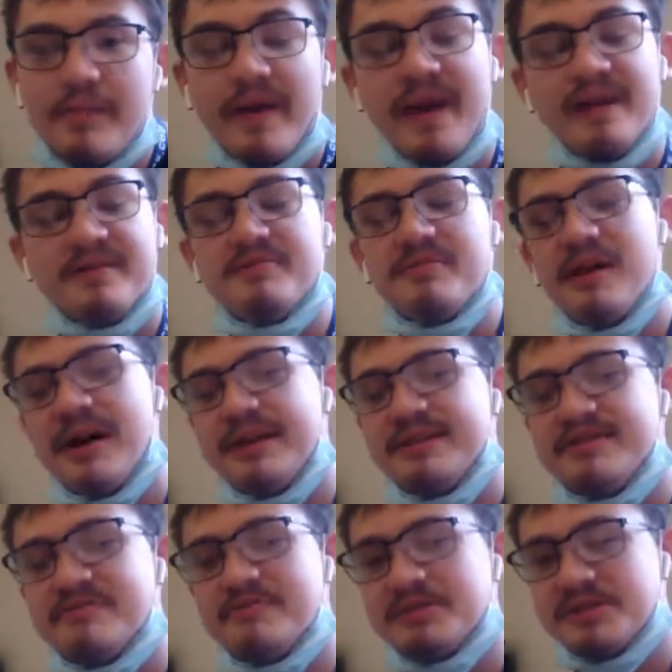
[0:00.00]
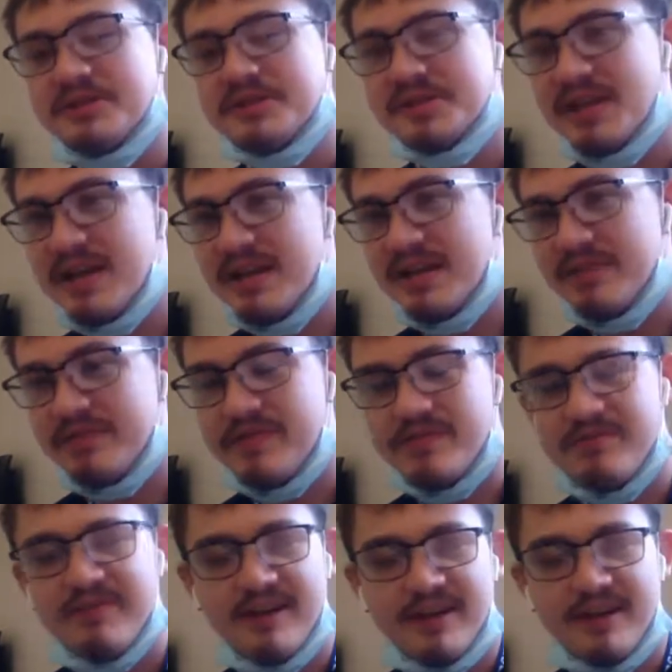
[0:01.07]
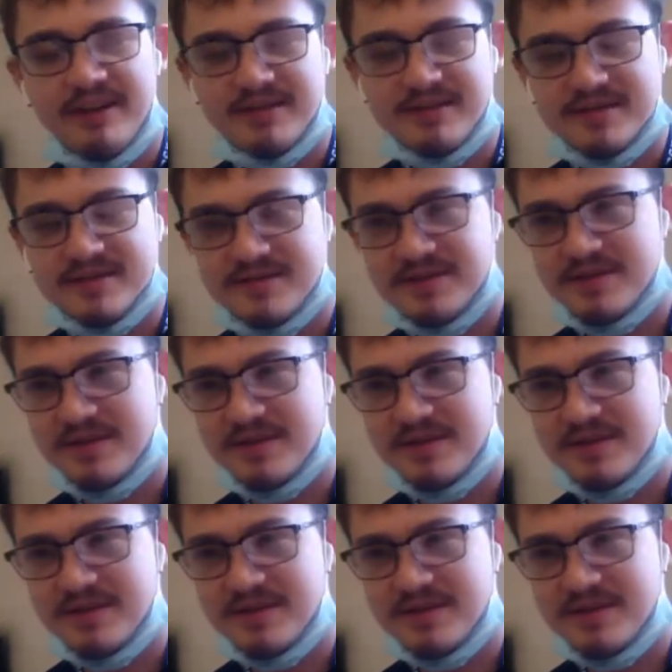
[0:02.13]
I do want to say a few things.